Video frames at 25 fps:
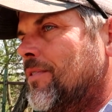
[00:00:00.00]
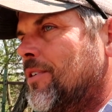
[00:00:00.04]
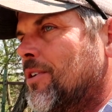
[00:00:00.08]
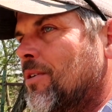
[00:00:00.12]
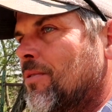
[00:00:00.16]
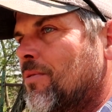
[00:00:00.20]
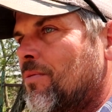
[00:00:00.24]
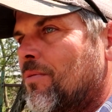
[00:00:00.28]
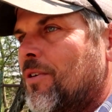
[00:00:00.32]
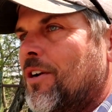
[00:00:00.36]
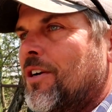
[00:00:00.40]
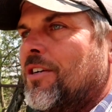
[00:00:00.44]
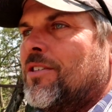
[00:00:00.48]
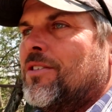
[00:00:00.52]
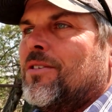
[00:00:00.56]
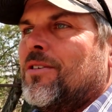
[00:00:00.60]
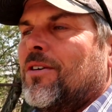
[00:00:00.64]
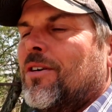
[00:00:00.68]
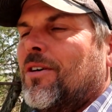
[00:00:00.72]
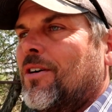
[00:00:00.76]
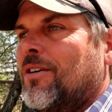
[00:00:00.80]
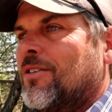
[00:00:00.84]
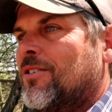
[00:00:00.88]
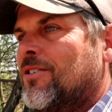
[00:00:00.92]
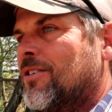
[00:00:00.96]
you know,
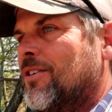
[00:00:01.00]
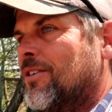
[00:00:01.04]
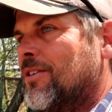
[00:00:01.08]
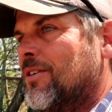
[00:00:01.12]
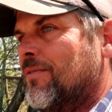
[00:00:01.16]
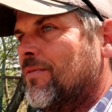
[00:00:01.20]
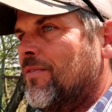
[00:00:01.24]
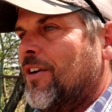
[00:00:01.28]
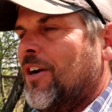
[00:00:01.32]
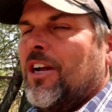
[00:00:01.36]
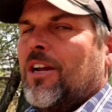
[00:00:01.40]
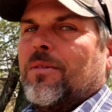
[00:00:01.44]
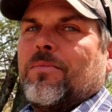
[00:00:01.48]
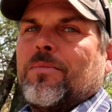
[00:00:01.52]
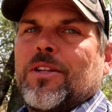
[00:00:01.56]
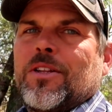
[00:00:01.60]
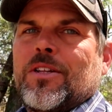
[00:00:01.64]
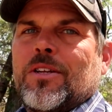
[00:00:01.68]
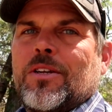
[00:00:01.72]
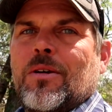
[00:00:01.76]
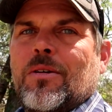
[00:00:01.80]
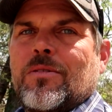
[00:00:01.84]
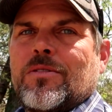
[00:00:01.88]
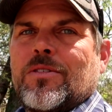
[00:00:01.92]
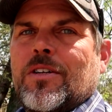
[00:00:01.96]
research and development
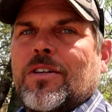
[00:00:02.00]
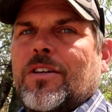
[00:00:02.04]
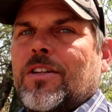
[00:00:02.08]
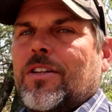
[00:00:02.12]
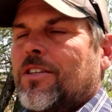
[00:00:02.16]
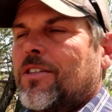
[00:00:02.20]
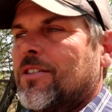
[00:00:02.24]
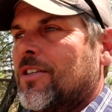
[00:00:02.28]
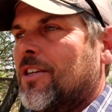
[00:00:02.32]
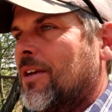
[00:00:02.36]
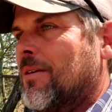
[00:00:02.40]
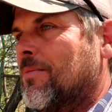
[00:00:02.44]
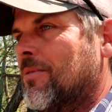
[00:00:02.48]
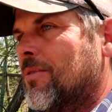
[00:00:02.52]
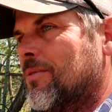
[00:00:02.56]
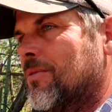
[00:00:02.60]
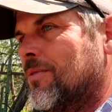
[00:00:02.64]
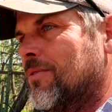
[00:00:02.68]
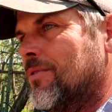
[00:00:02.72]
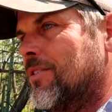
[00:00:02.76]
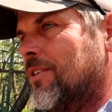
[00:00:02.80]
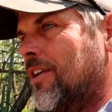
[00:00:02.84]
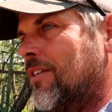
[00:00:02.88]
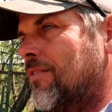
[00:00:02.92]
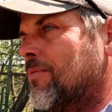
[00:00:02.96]
that goes into these
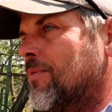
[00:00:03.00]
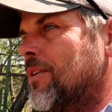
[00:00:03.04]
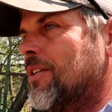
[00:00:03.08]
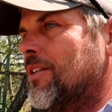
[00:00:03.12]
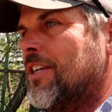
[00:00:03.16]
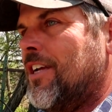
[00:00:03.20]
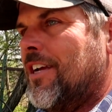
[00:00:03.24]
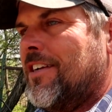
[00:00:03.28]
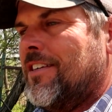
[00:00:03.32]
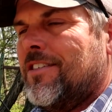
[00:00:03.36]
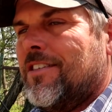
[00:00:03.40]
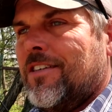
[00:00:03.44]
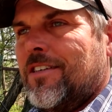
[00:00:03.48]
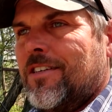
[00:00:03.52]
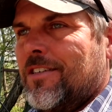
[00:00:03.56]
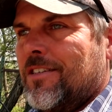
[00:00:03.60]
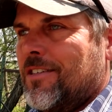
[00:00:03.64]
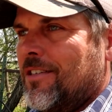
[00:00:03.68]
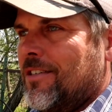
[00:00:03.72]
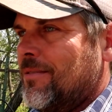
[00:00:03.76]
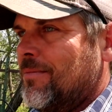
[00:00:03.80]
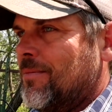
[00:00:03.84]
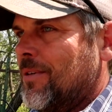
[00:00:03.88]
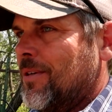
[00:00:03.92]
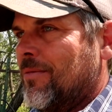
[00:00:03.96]
chemicals. They've been tested. This
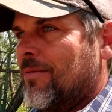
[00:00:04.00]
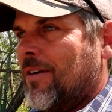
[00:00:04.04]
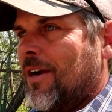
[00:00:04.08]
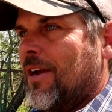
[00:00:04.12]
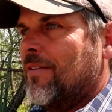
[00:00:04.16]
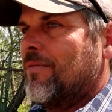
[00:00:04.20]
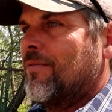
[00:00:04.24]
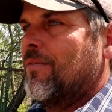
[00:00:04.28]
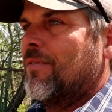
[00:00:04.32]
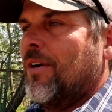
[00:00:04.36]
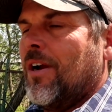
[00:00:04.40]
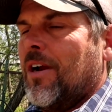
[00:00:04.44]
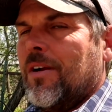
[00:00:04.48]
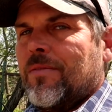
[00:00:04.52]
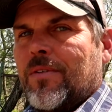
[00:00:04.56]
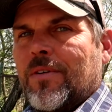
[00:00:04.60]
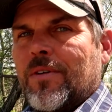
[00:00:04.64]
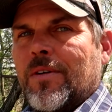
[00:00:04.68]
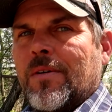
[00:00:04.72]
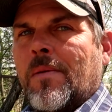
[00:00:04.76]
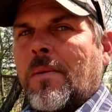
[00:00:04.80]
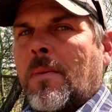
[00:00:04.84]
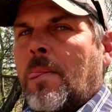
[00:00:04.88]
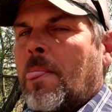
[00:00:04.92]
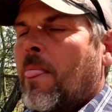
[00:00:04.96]
has been around
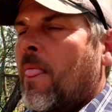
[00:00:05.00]
forever.